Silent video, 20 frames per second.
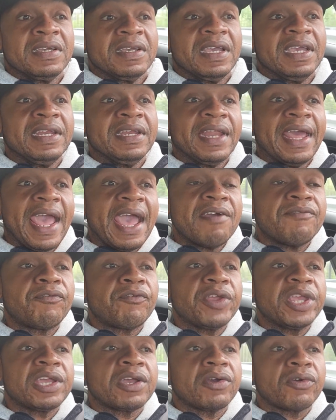in
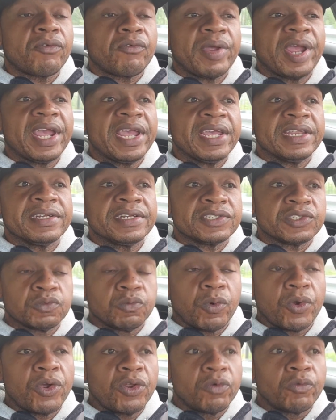every career in this
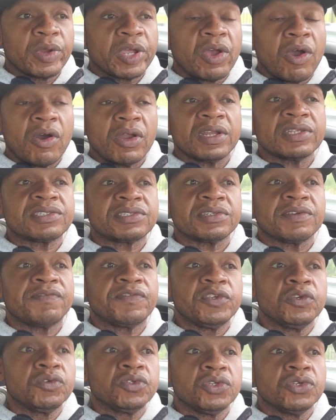world, regardless
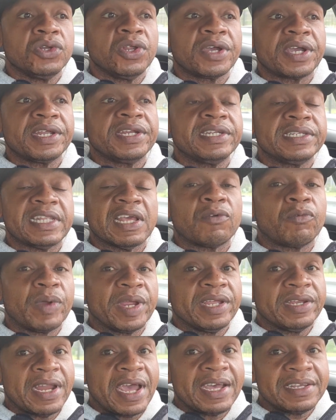of you look at it that
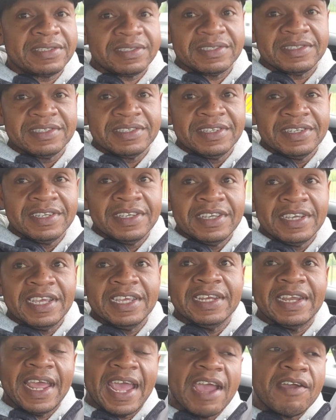way or not,
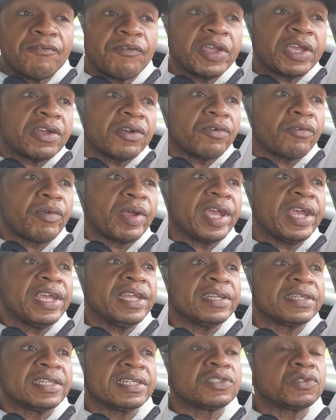in every
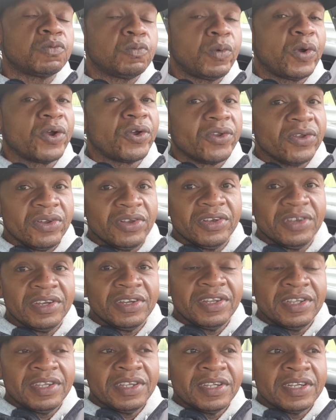career in this world,
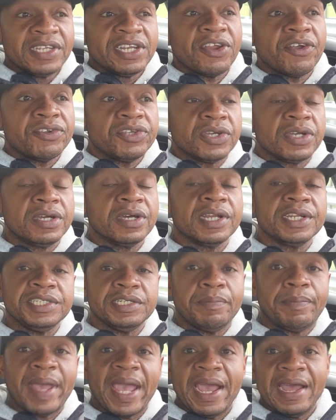there are your good and
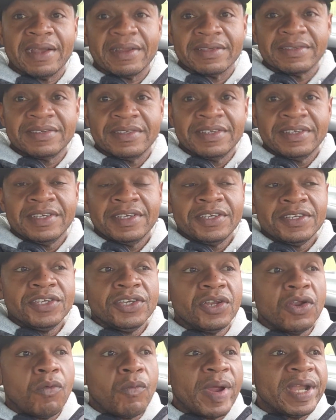your bad.
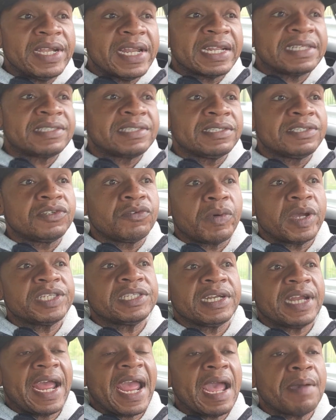You know, when that
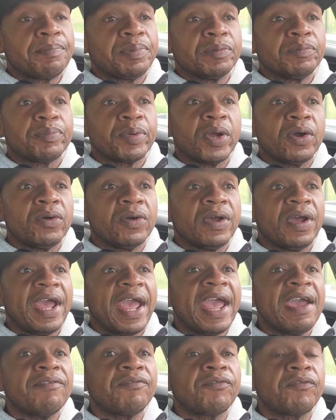situation happened, bro,
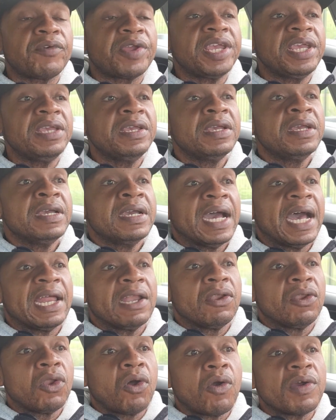every
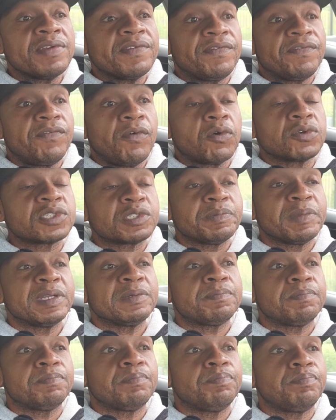law
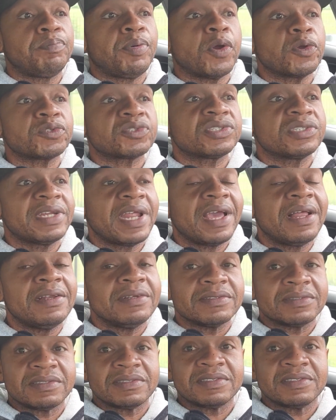enforcement personnel,